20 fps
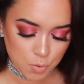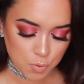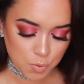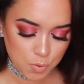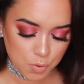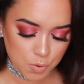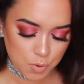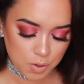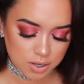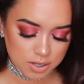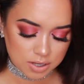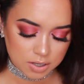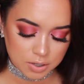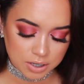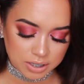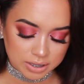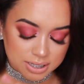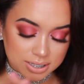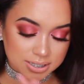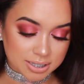
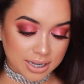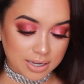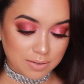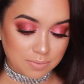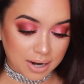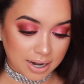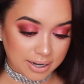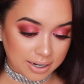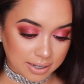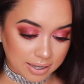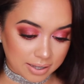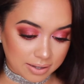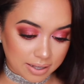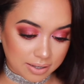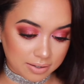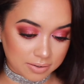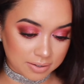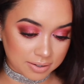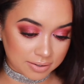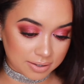look at this heat right here.
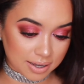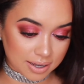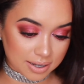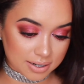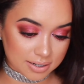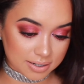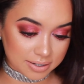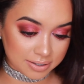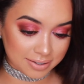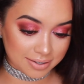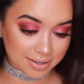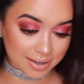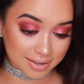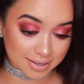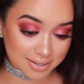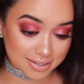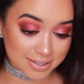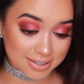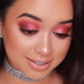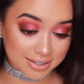Like, look at that.
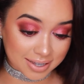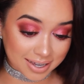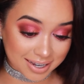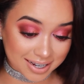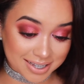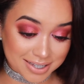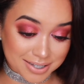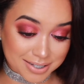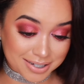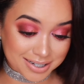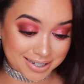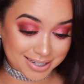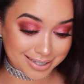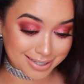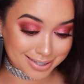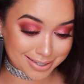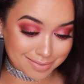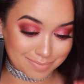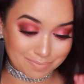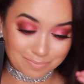Yes, that is
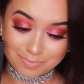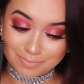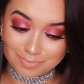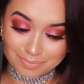just...